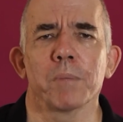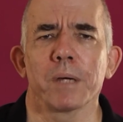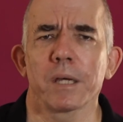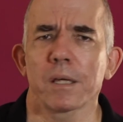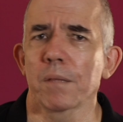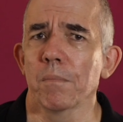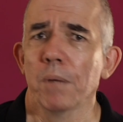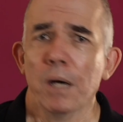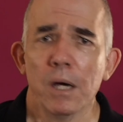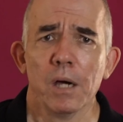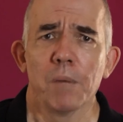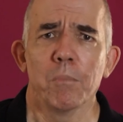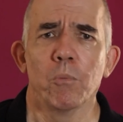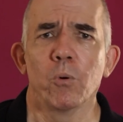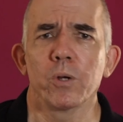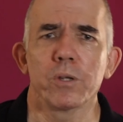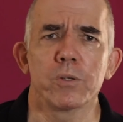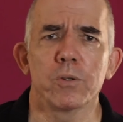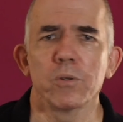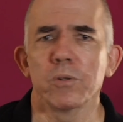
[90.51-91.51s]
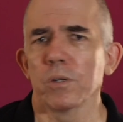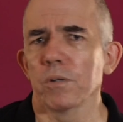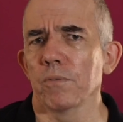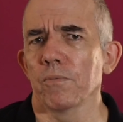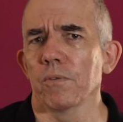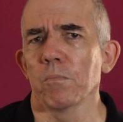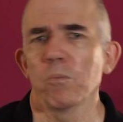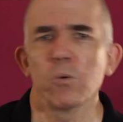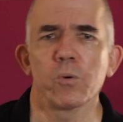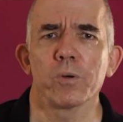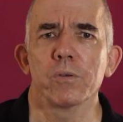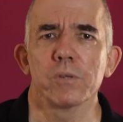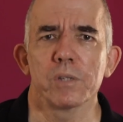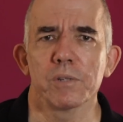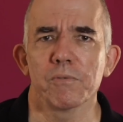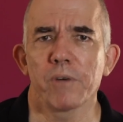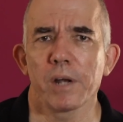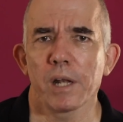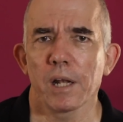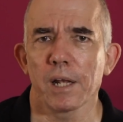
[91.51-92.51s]
make them more intuitive and more
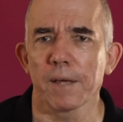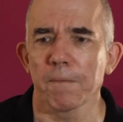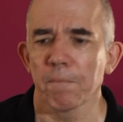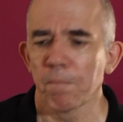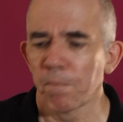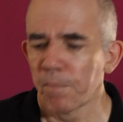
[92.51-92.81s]
user friendly.